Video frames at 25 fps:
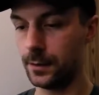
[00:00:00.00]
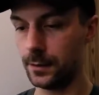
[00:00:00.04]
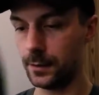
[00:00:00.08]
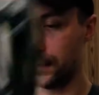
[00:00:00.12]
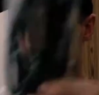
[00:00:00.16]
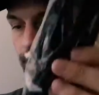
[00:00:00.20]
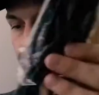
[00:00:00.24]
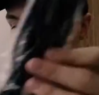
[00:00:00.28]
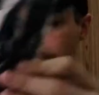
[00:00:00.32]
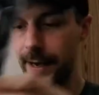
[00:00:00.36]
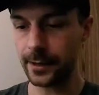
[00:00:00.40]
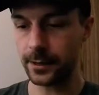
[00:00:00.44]

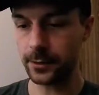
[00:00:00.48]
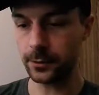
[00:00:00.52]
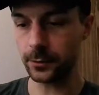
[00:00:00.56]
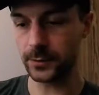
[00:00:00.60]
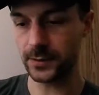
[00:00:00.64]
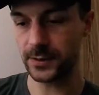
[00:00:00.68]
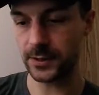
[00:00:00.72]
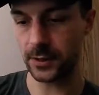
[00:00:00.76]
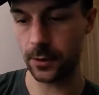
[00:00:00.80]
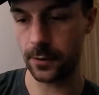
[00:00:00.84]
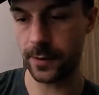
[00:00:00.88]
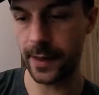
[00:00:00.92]
Okay, cool.
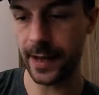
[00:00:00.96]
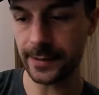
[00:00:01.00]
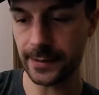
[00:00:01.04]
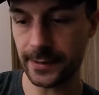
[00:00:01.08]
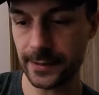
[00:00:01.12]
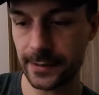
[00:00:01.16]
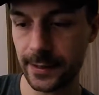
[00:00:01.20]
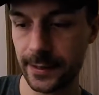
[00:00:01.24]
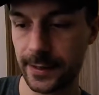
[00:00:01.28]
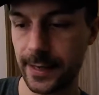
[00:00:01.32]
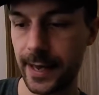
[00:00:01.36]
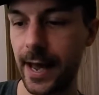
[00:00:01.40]
So that's
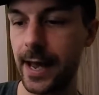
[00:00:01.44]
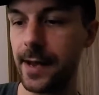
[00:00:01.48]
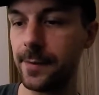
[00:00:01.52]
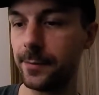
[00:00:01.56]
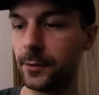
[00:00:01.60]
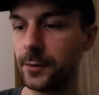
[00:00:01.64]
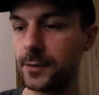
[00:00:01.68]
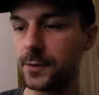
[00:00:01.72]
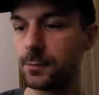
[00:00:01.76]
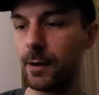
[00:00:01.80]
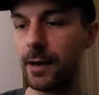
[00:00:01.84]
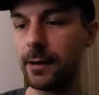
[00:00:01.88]
the
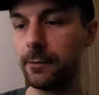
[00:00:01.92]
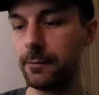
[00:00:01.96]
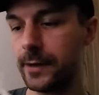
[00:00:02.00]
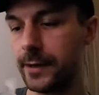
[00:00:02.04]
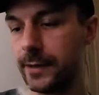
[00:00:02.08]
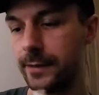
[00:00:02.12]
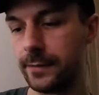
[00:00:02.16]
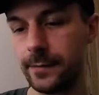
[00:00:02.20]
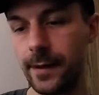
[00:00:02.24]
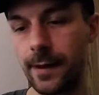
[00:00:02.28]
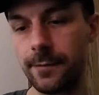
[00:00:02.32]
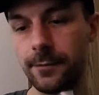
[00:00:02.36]
cables. Why don't
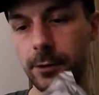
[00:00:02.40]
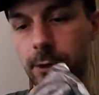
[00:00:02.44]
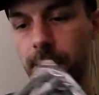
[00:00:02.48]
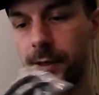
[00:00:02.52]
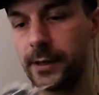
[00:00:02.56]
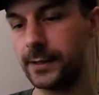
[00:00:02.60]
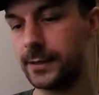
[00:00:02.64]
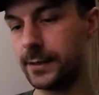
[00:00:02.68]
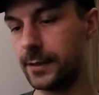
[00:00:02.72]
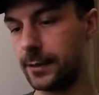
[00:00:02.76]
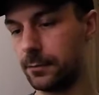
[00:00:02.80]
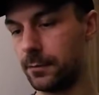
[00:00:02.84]
we have a look
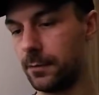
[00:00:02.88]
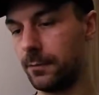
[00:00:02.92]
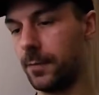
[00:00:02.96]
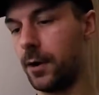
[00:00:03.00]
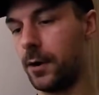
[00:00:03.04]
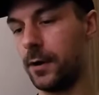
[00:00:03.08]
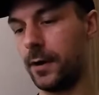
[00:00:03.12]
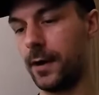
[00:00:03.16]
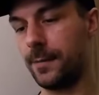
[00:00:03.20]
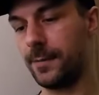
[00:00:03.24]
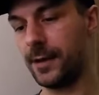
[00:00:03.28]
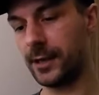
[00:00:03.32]
at the
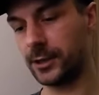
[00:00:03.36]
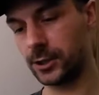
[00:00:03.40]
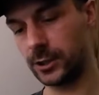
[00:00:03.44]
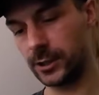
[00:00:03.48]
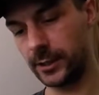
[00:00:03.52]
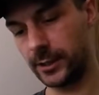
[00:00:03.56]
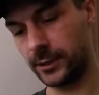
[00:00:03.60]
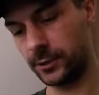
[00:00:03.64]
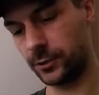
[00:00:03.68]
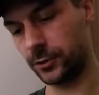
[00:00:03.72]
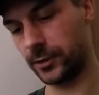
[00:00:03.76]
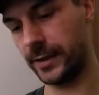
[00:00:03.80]
remote? I'm
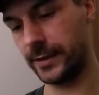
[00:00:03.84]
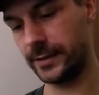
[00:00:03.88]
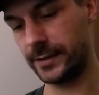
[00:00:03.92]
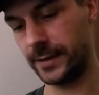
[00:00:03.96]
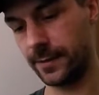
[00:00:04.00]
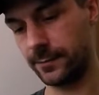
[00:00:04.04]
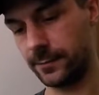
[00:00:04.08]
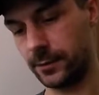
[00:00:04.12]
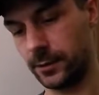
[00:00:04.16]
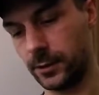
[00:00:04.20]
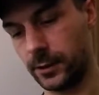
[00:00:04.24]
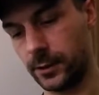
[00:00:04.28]
actually intrigued to
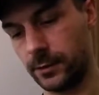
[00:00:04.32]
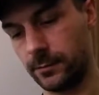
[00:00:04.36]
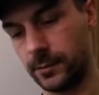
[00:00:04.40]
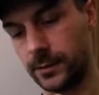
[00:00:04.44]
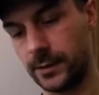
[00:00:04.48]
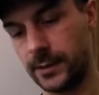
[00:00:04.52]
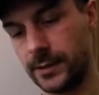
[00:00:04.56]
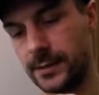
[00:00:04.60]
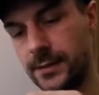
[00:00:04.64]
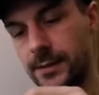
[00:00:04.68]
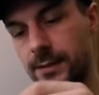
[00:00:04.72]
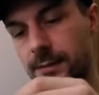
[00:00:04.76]
have a look at what
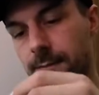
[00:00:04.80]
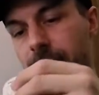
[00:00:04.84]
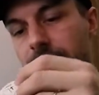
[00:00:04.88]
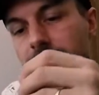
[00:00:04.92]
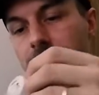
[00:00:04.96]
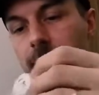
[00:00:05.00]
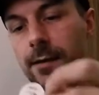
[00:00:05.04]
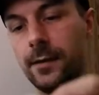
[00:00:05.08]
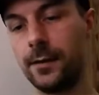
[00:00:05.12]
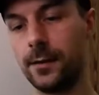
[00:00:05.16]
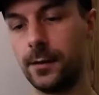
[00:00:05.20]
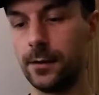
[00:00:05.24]
this is
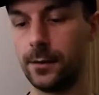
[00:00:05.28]
about.